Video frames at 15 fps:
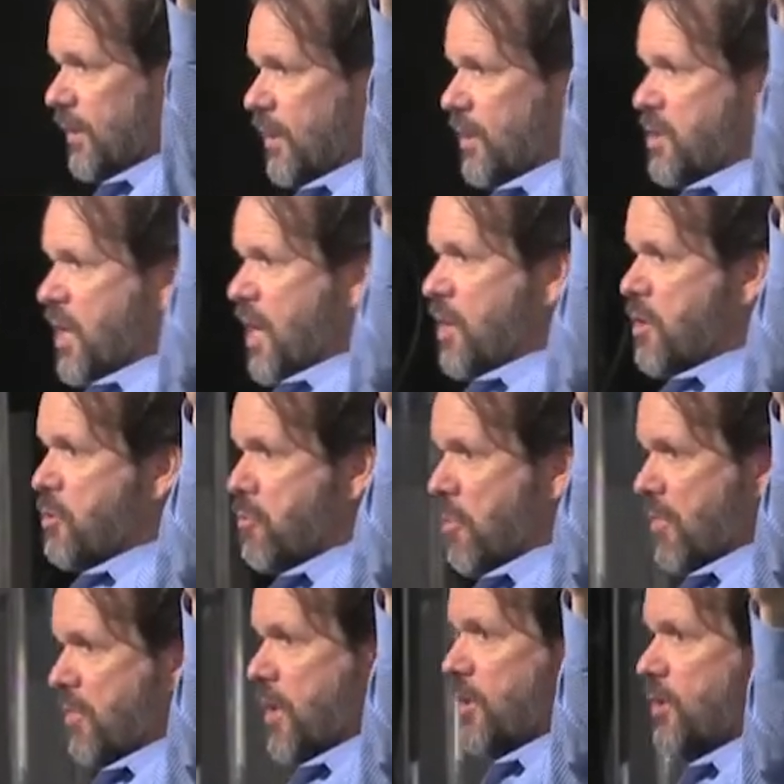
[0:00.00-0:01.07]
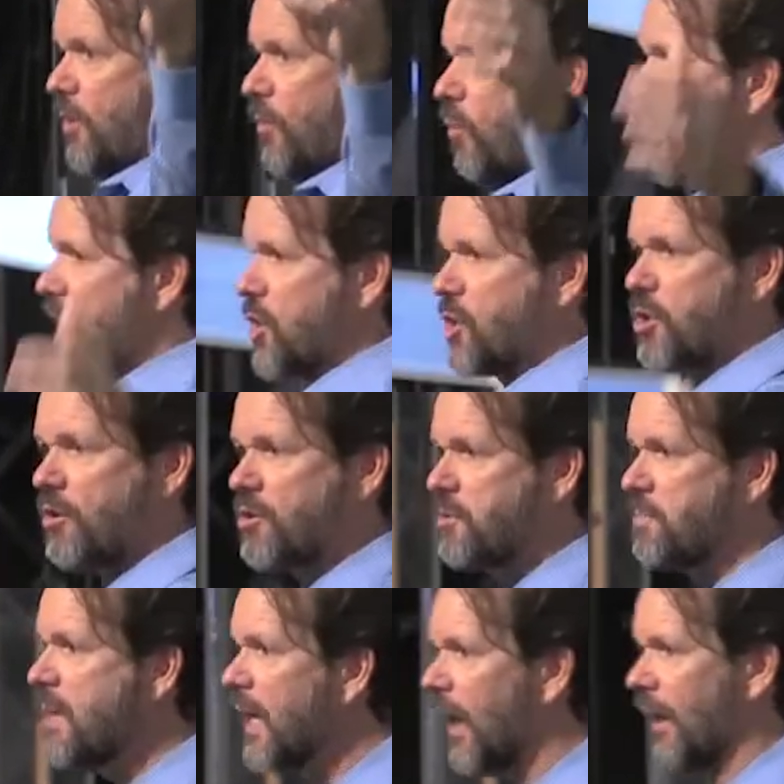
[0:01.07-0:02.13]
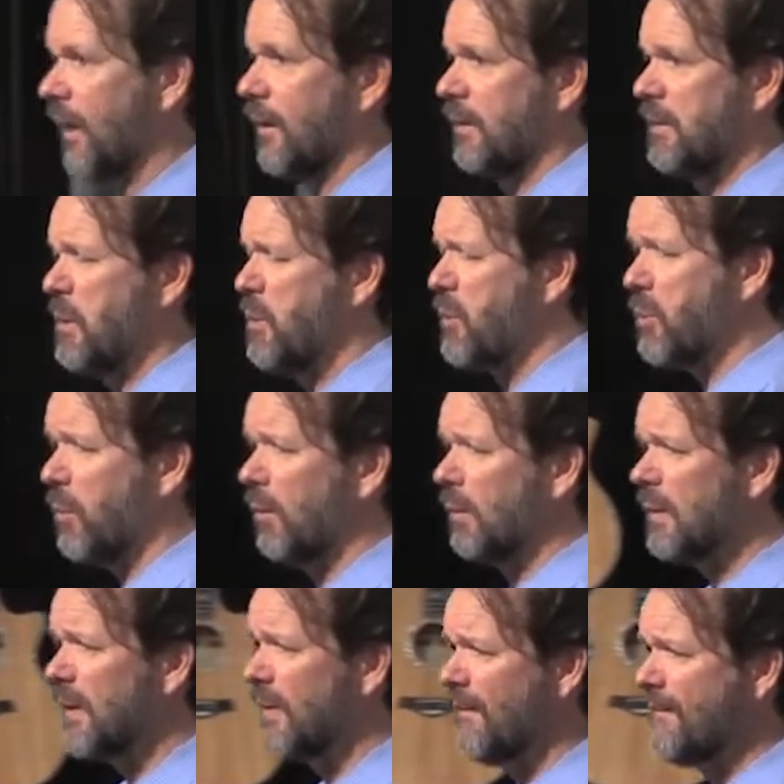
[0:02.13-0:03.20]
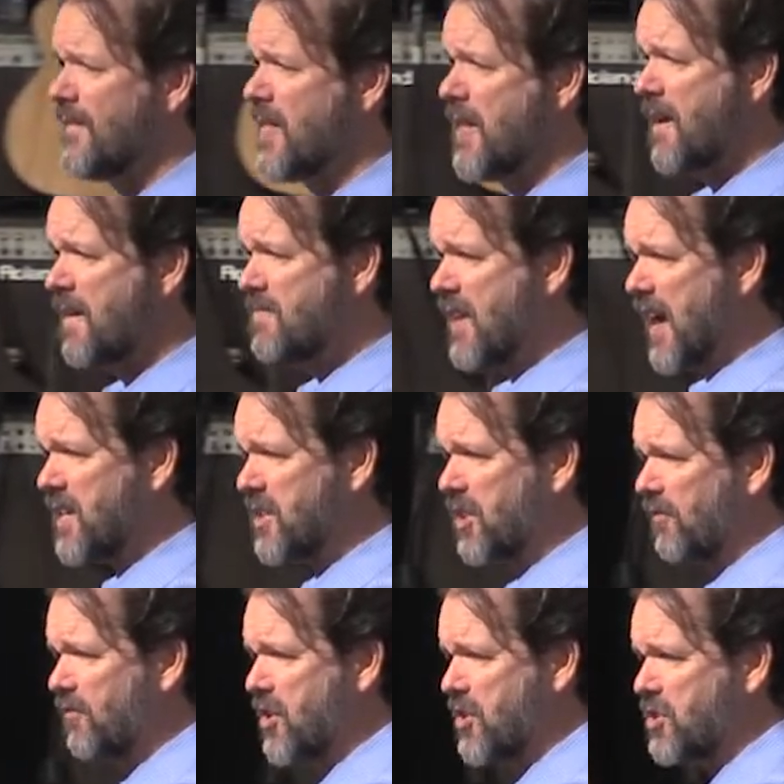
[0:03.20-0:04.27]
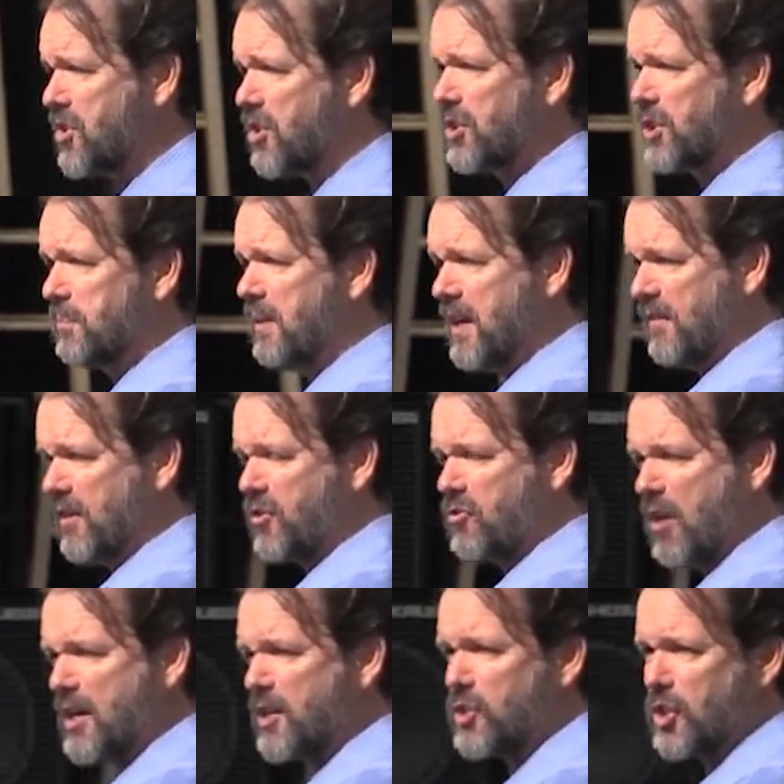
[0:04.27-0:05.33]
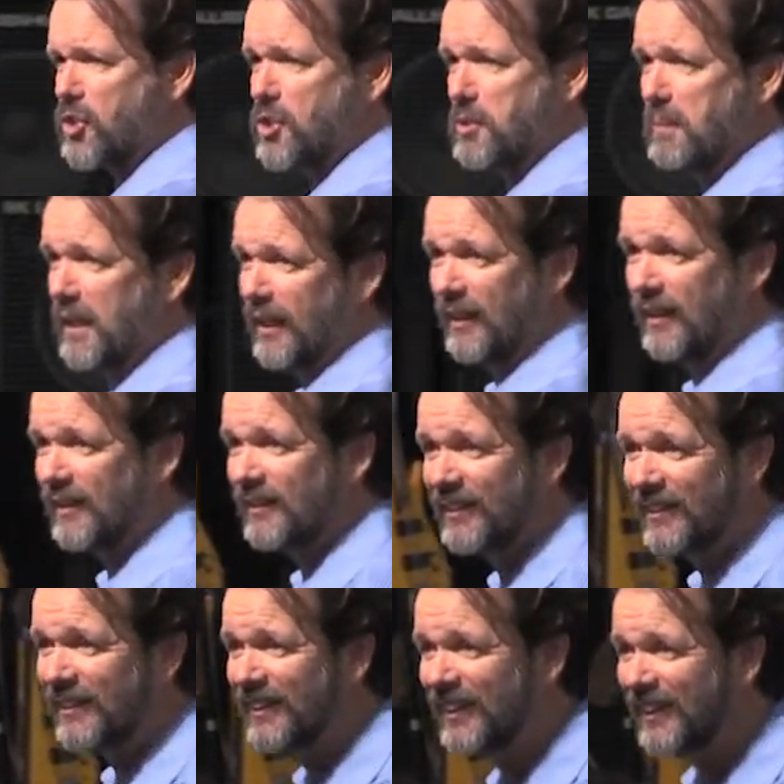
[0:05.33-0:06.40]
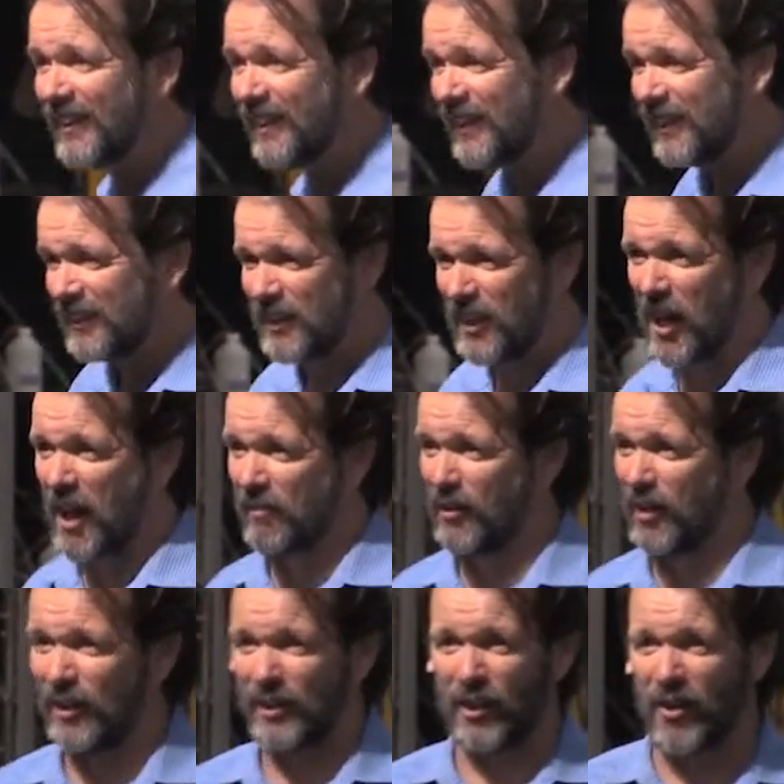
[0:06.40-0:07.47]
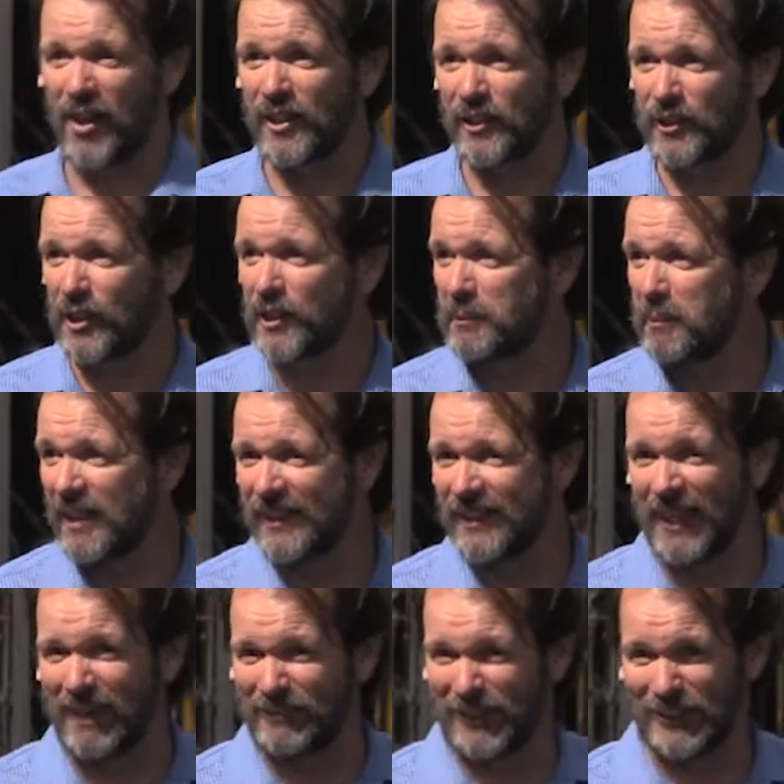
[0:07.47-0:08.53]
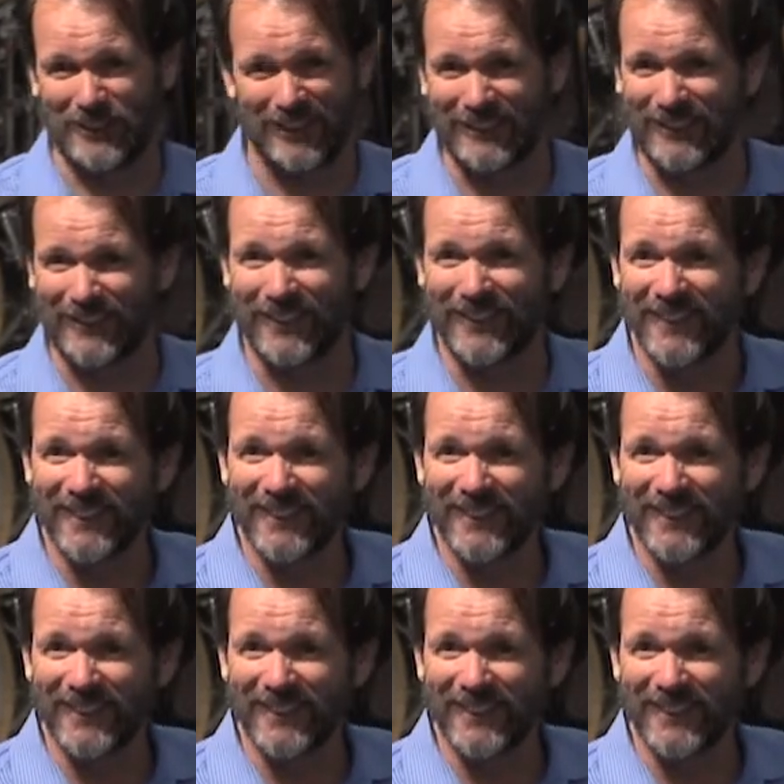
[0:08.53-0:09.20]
They do not know what they do. What a church meeting. Whew. That is the first church meeting of a great church meeting. That ever, the greatest church meeting that ever existed.